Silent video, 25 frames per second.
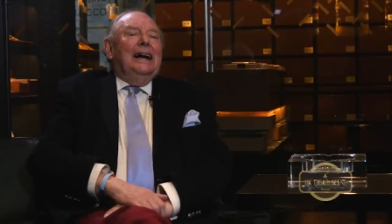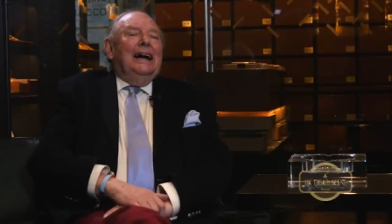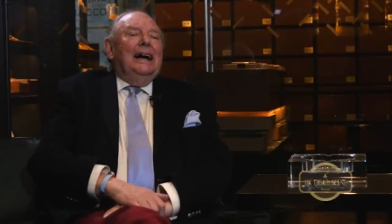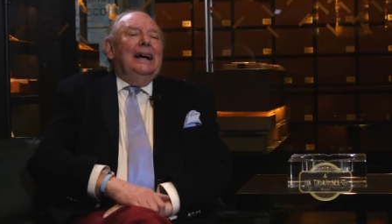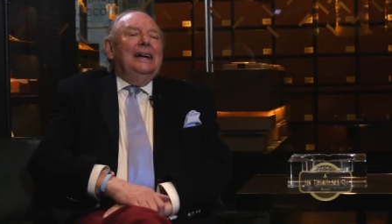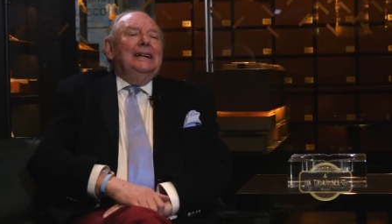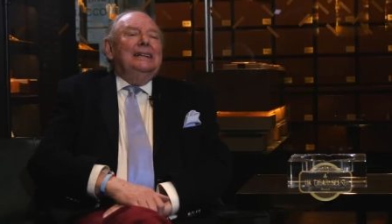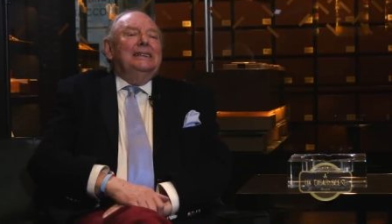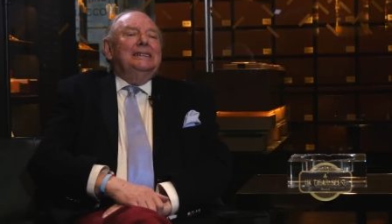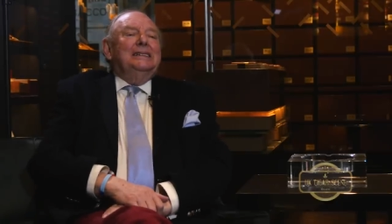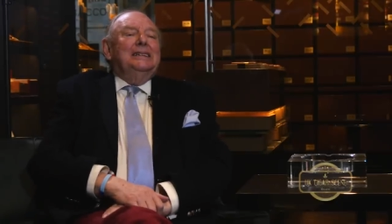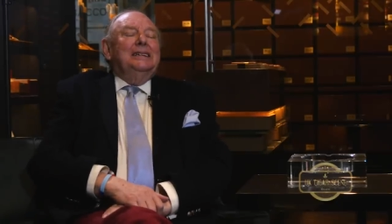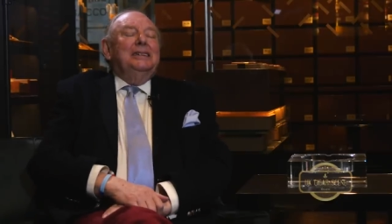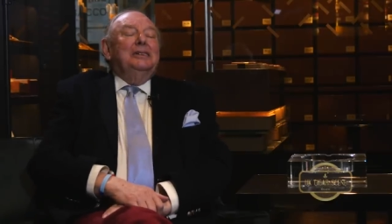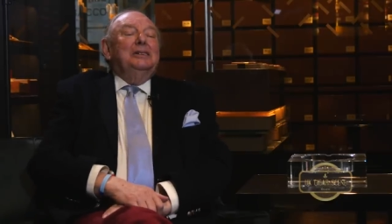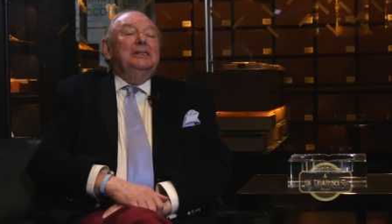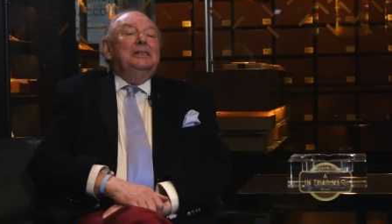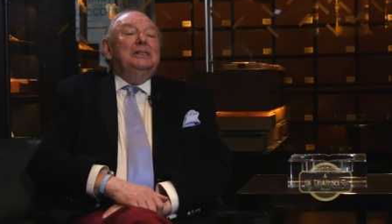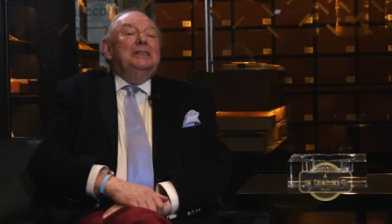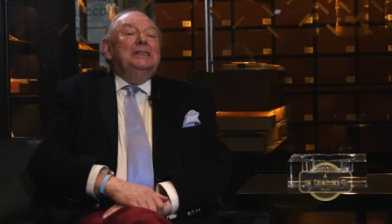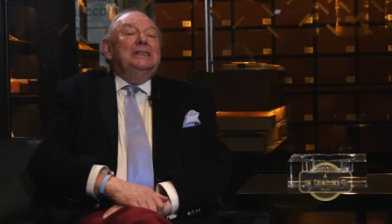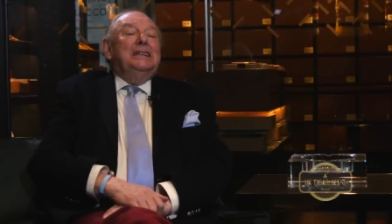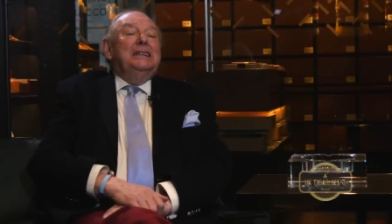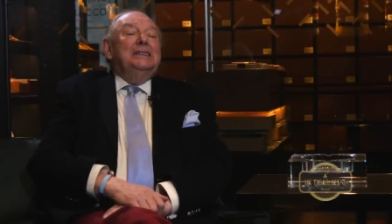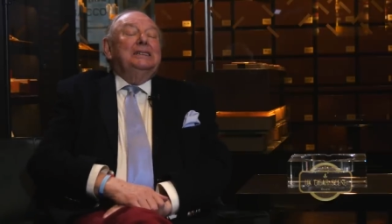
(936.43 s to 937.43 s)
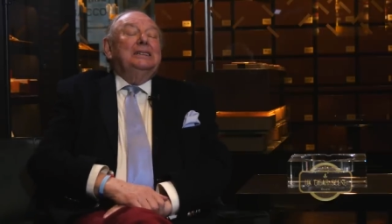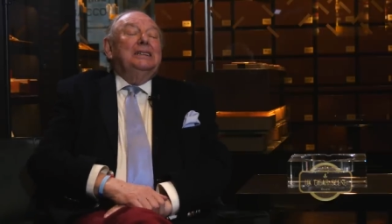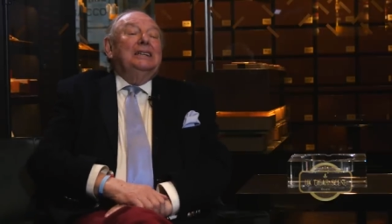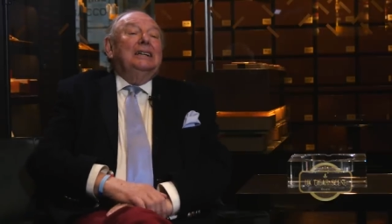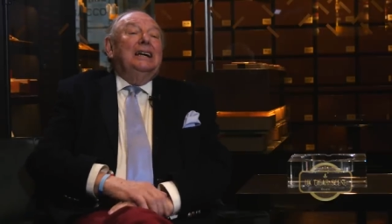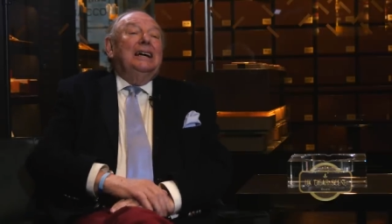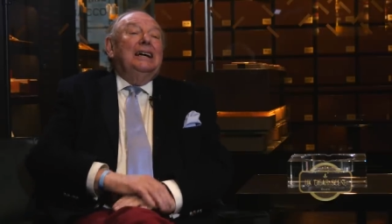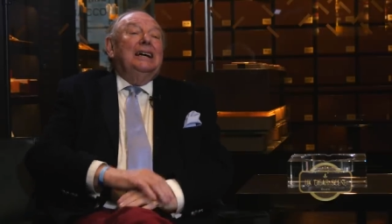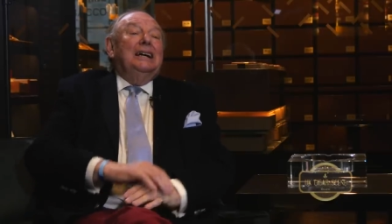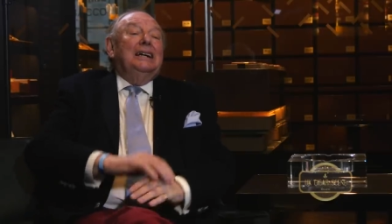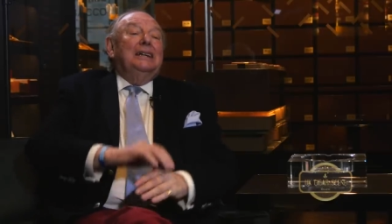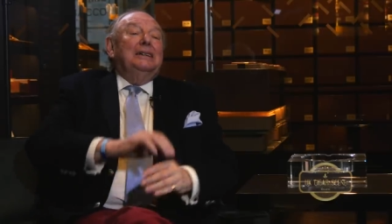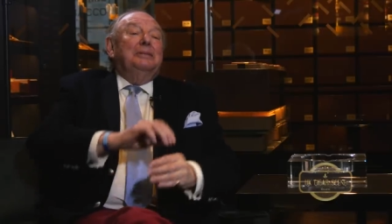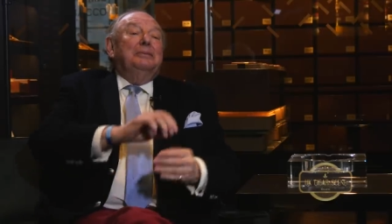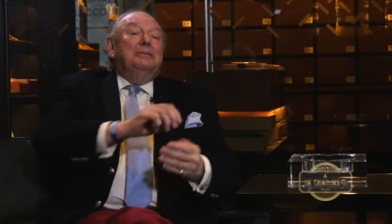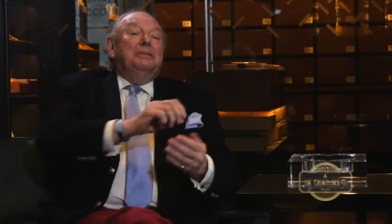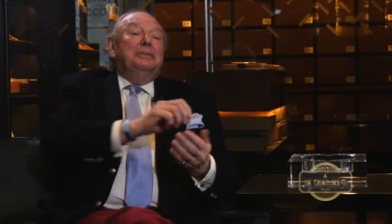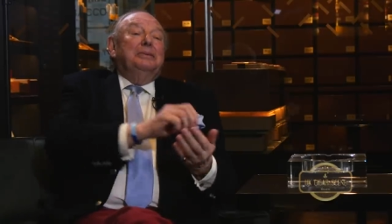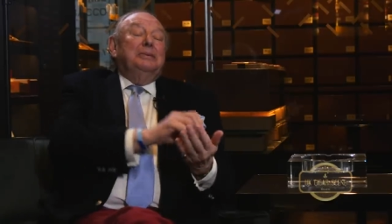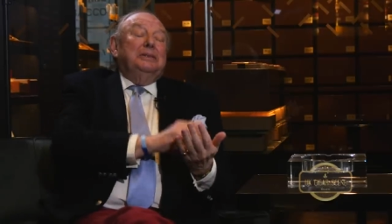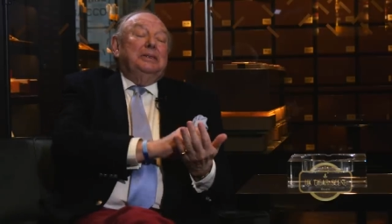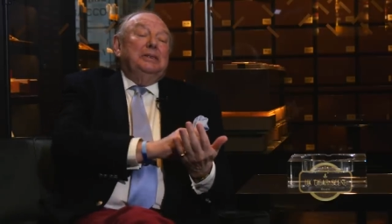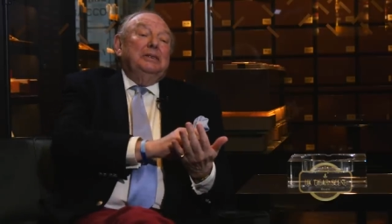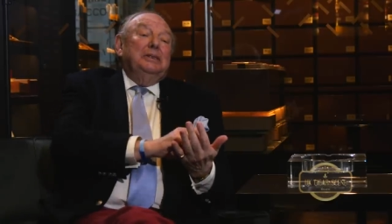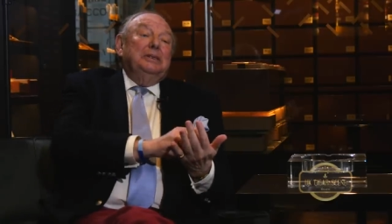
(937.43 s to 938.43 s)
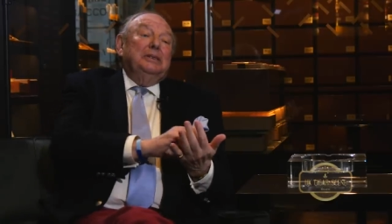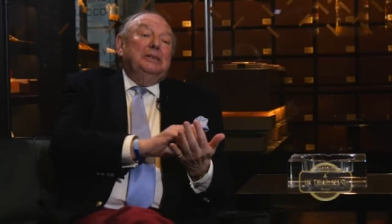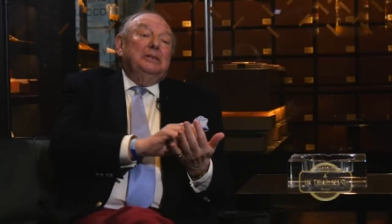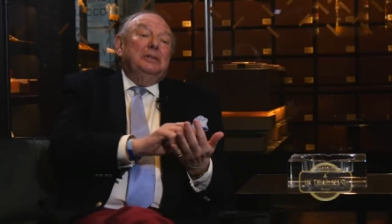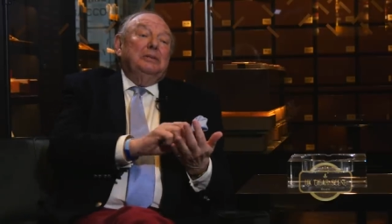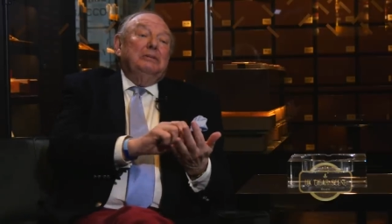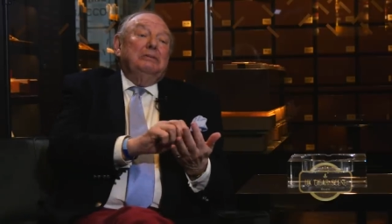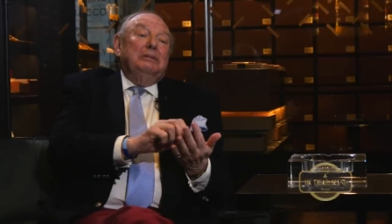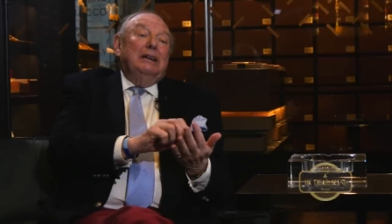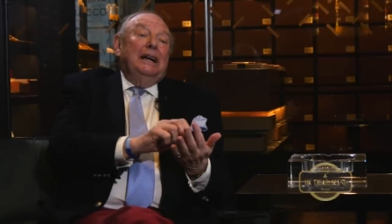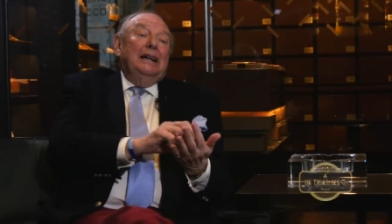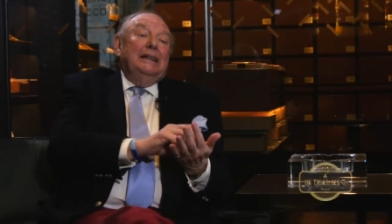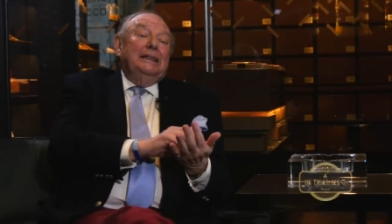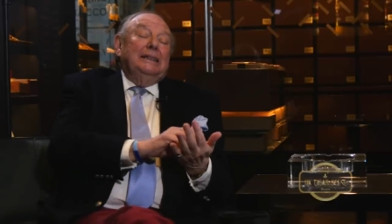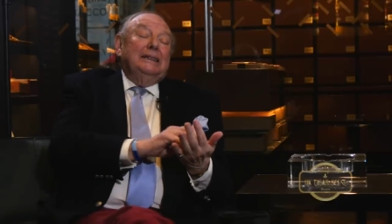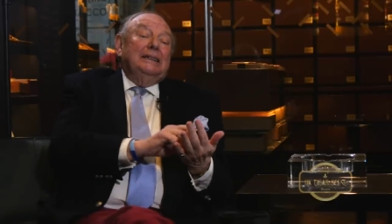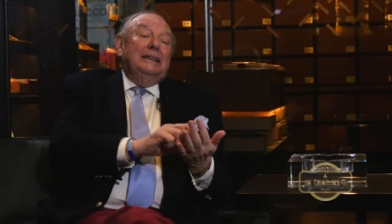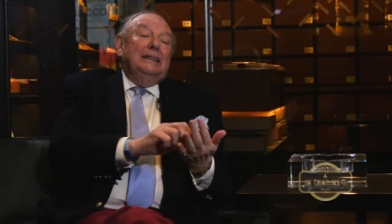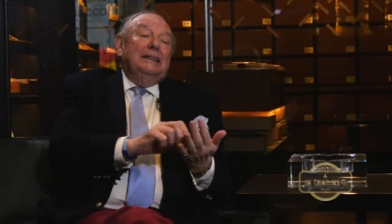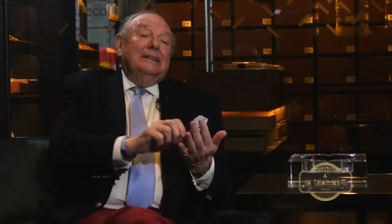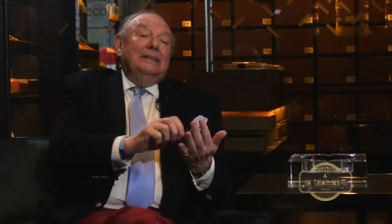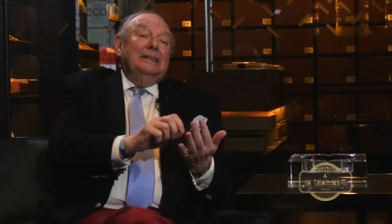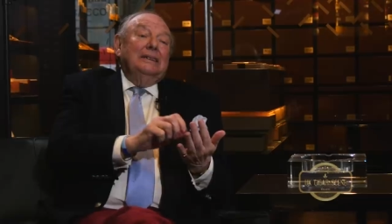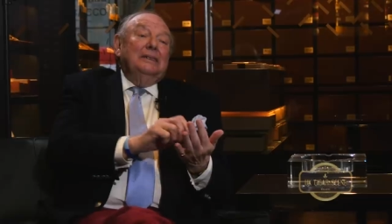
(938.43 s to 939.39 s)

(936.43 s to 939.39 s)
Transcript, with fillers: and so Cecil Hart proceeded to write down